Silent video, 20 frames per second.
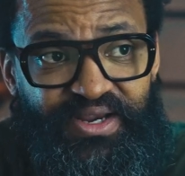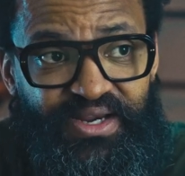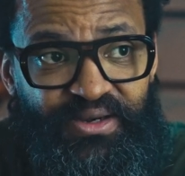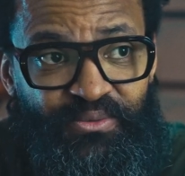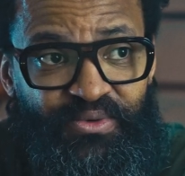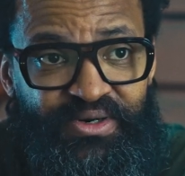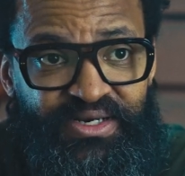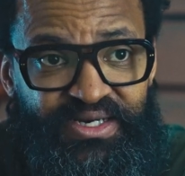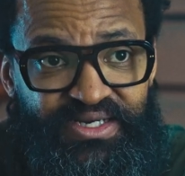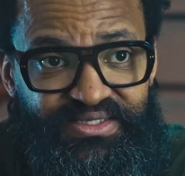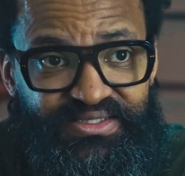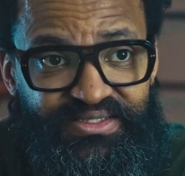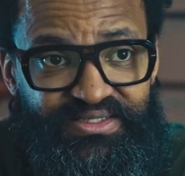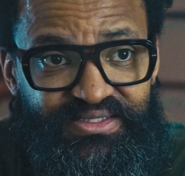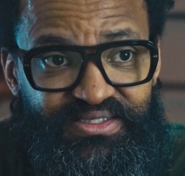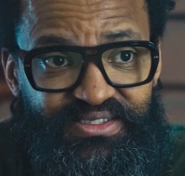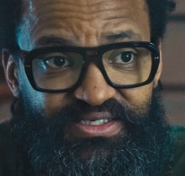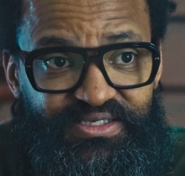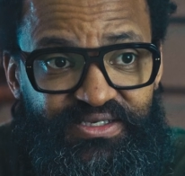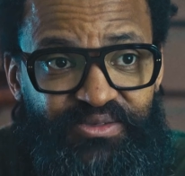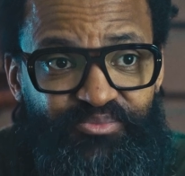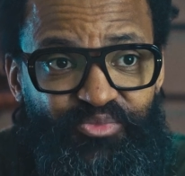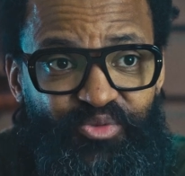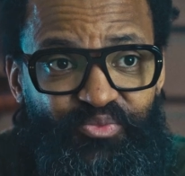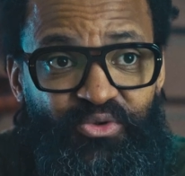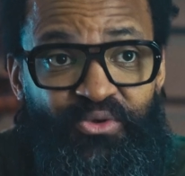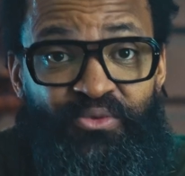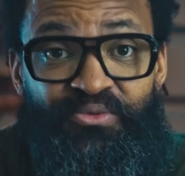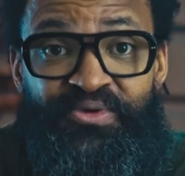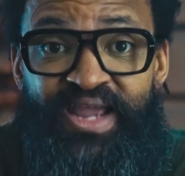and when I see
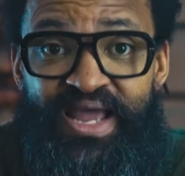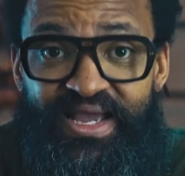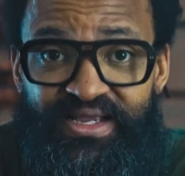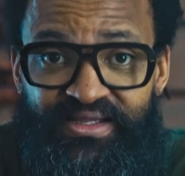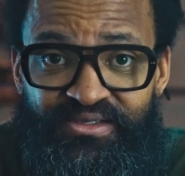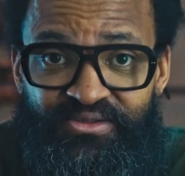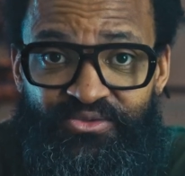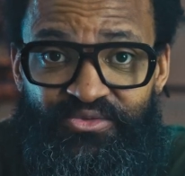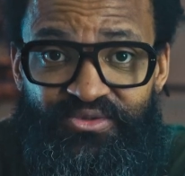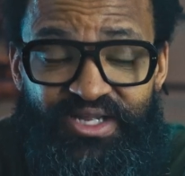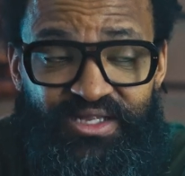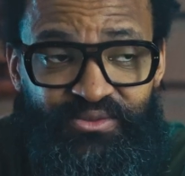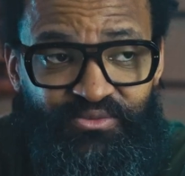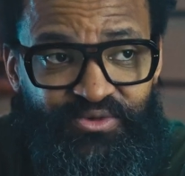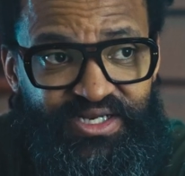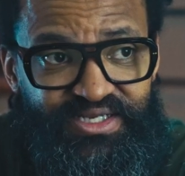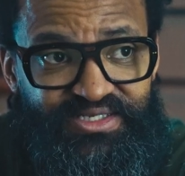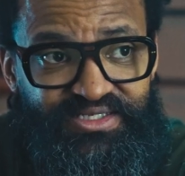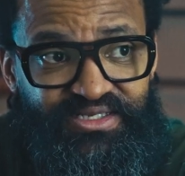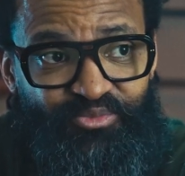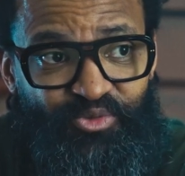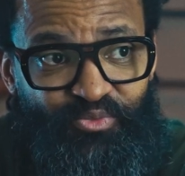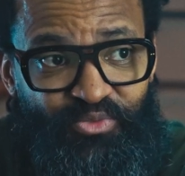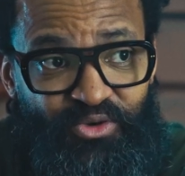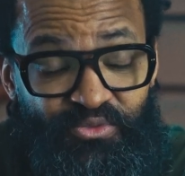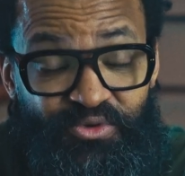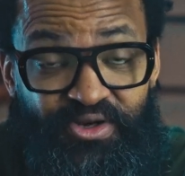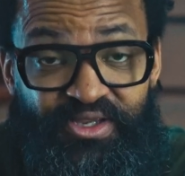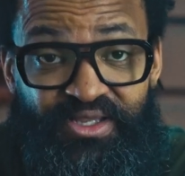people reacting to that, when I see people